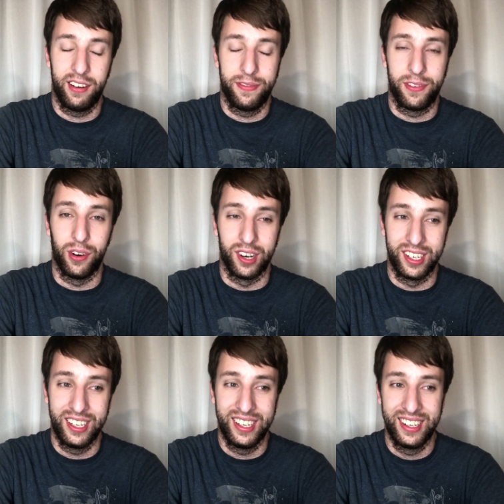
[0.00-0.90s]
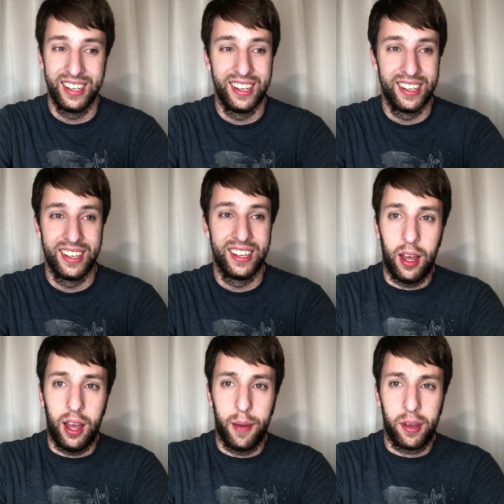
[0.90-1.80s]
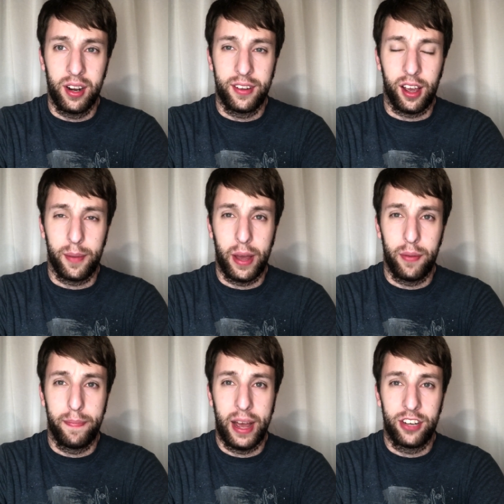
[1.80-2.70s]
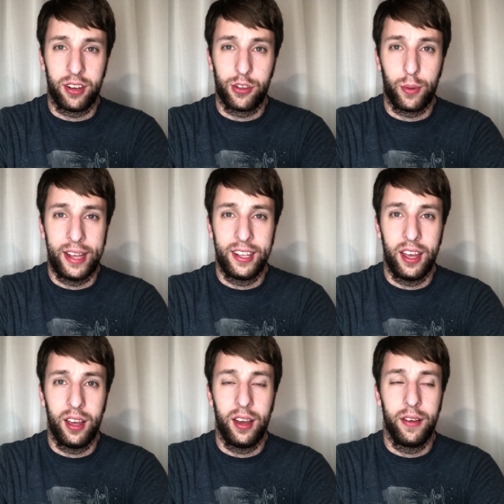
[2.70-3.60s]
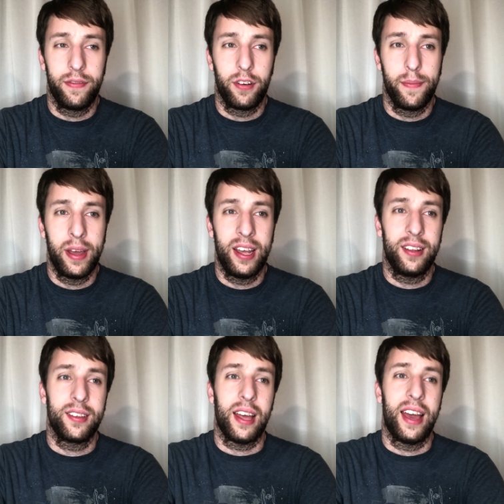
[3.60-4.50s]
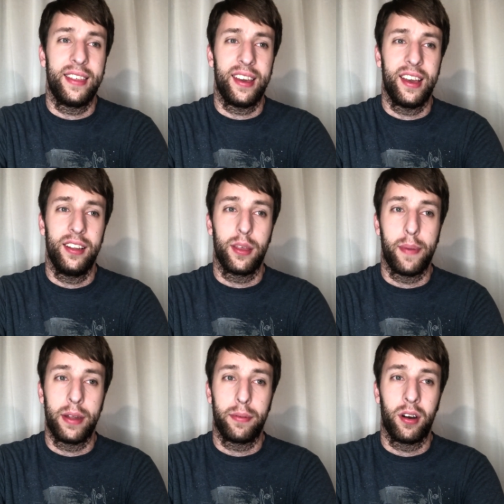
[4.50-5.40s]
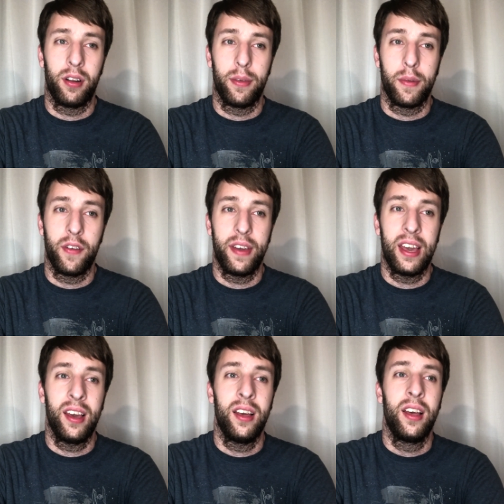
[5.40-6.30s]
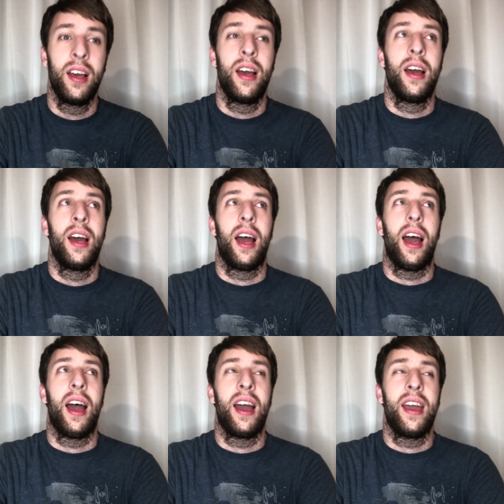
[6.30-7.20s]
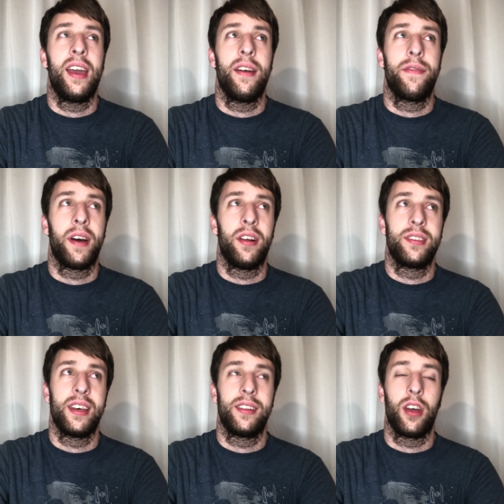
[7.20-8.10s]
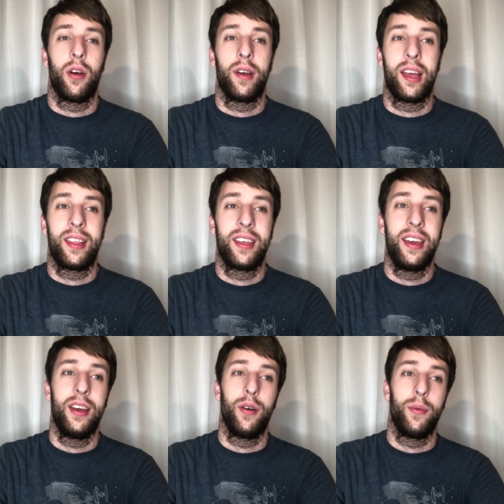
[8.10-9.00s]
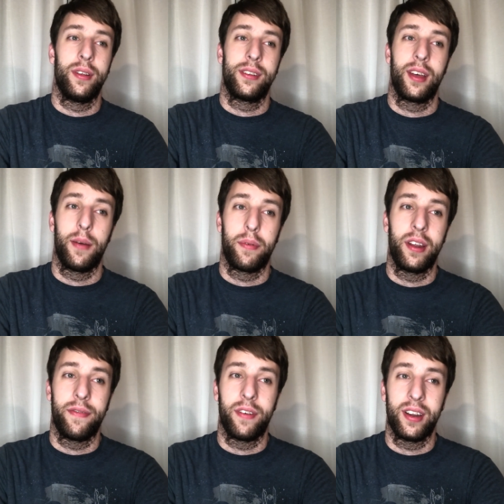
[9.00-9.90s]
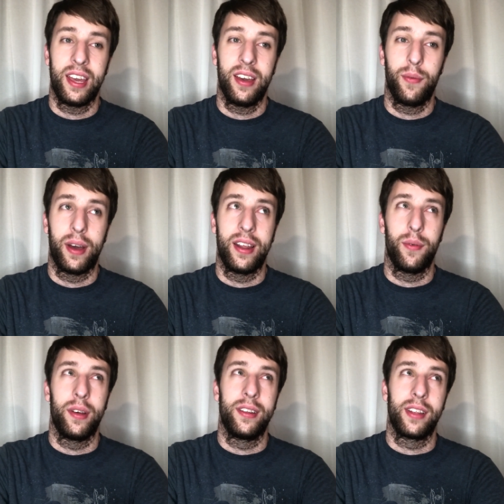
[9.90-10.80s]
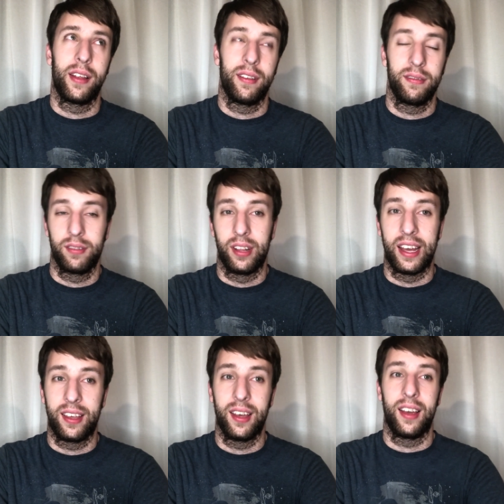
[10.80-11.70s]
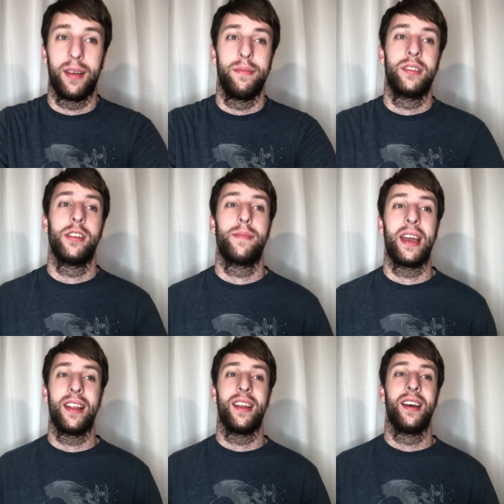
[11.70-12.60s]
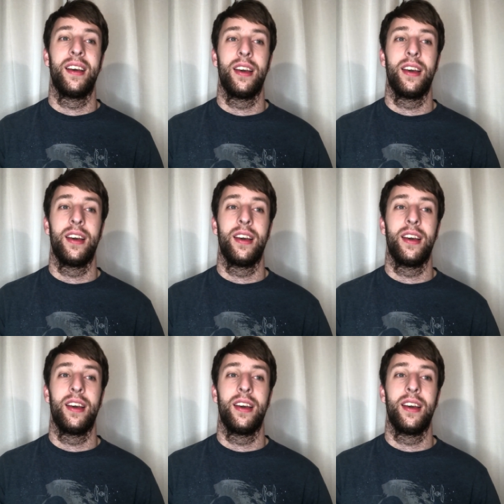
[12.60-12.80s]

for. I'm going to talk about Patrick Swayze uh, for a minute. I think he's the best part of the movie. I uh, felt as though he, he was uh, pretty funny when it was like him just being